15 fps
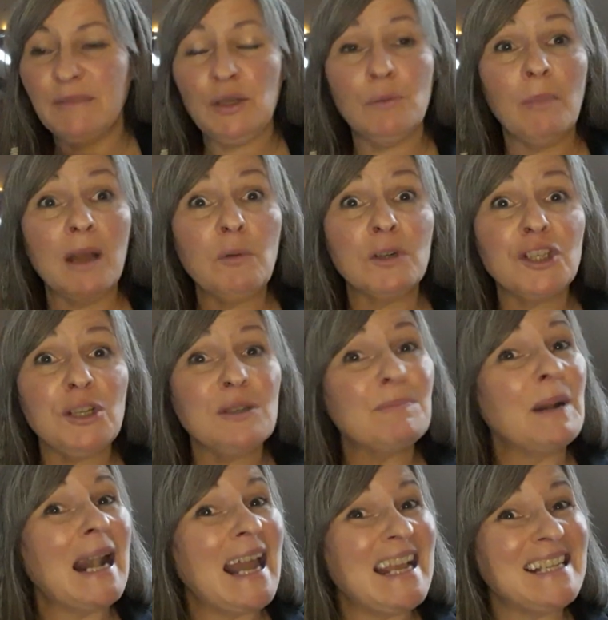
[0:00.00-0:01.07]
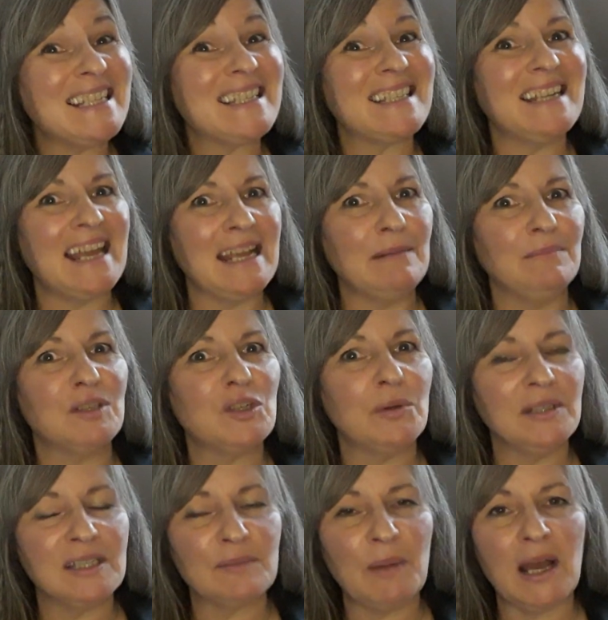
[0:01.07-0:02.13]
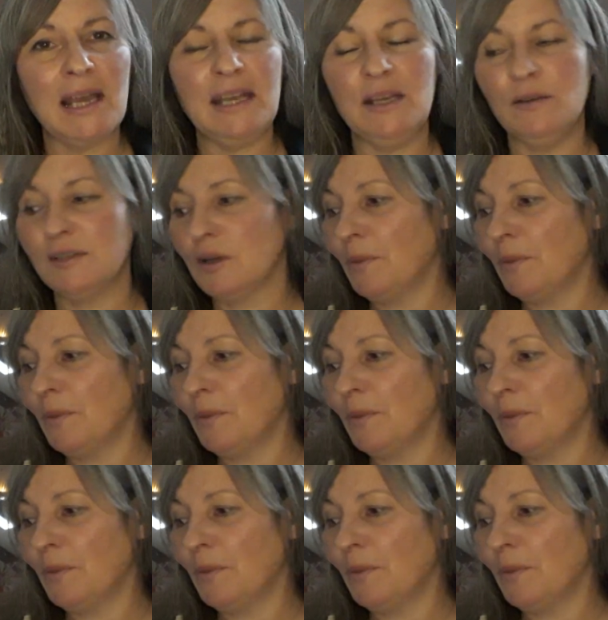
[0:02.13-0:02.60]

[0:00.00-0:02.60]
You might want to use place names to inspire you.